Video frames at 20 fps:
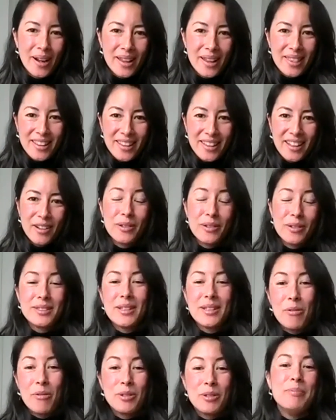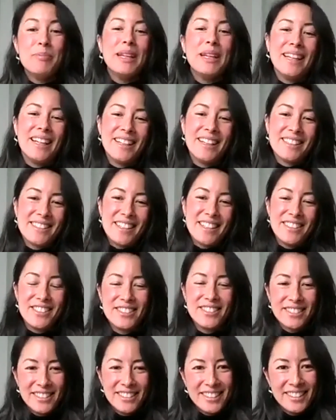I think, or it's helped me
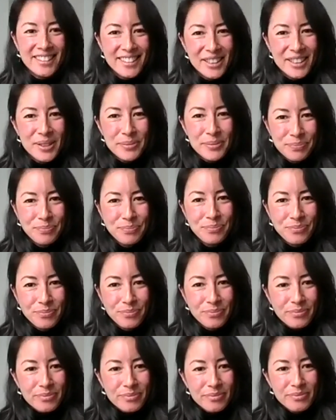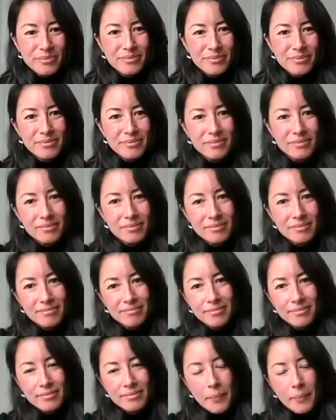essentially. Yeah.
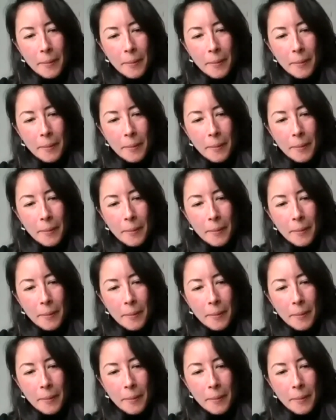I, w-